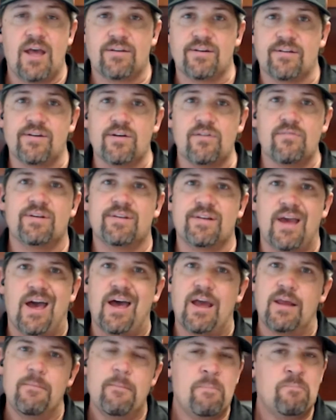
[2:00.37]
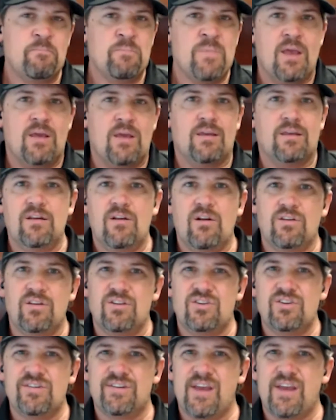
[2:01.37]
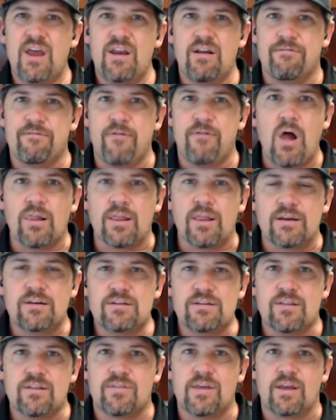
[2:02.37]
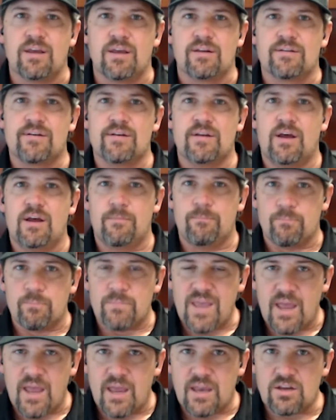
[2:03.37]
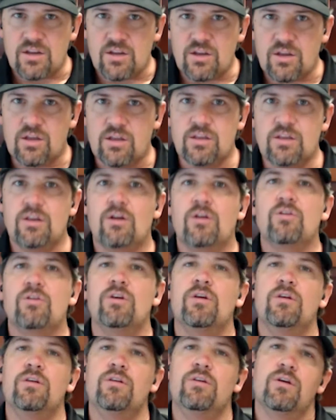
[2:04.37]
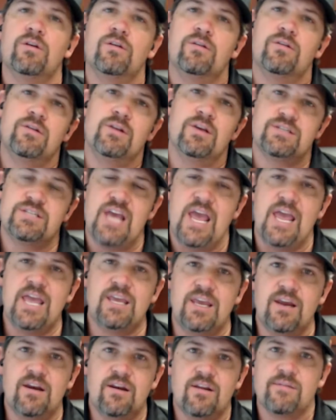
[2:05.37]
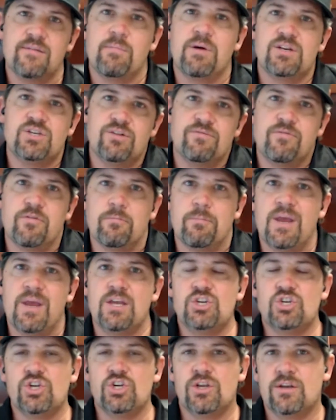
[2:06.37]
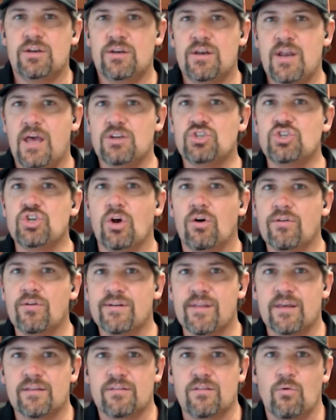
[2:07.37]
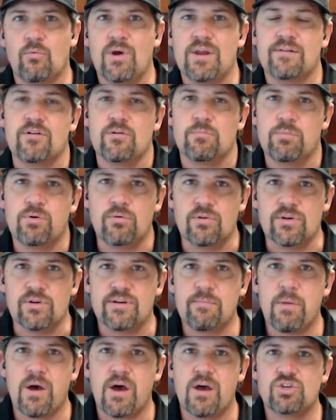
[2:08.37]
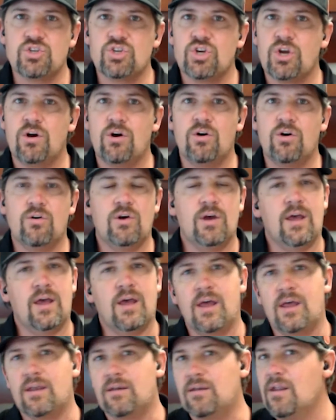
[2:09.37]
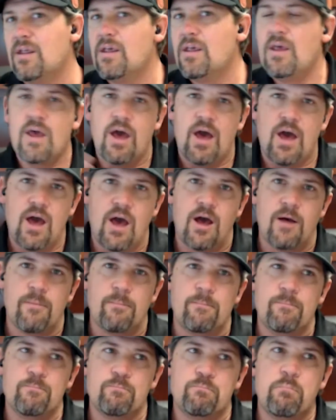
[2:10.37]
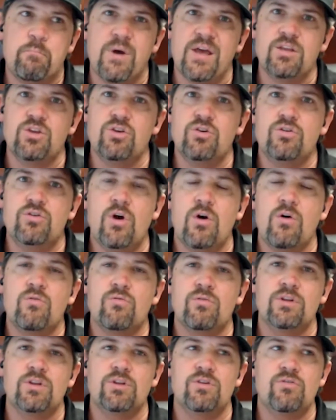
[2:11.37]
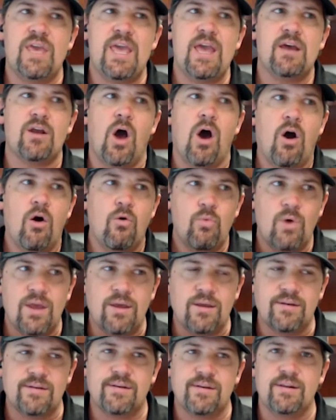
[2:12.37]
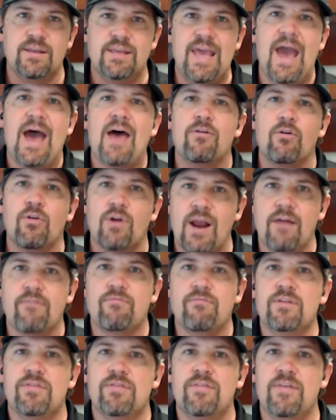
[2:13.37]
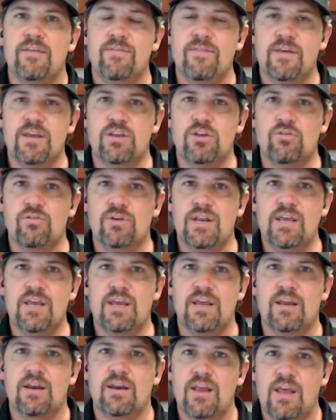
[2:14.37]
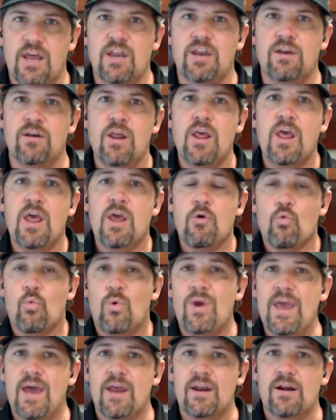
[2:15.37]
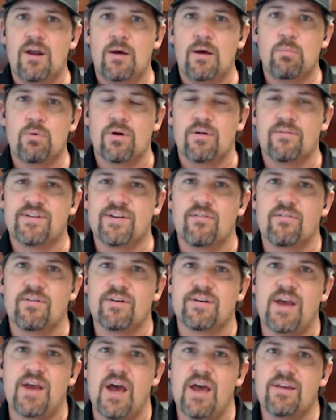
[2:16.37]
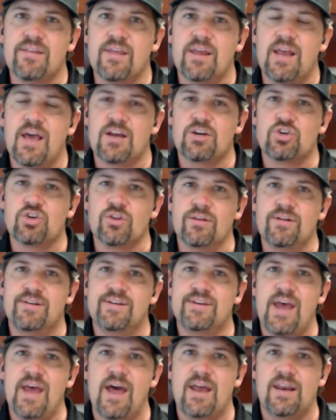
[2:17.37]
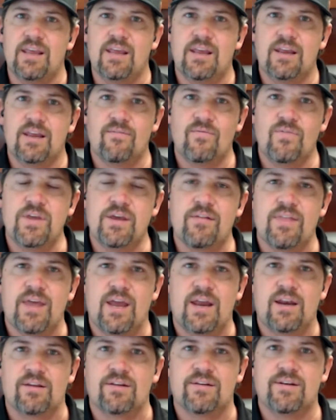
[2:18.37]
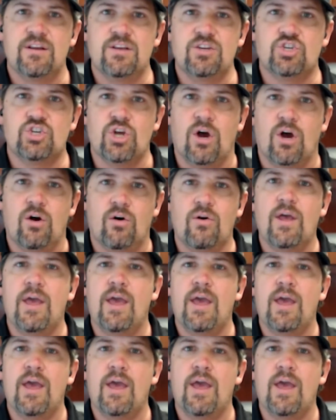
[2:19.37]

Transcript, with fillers: as a service guy, you know you just kind of fall into things um, and you you know you you you take in as much information at shows like the western pool and spa show and um, but you don't you can't always gather everything that you need and we had a number of service guys that actually sat in the atlantic city show mm-hmm.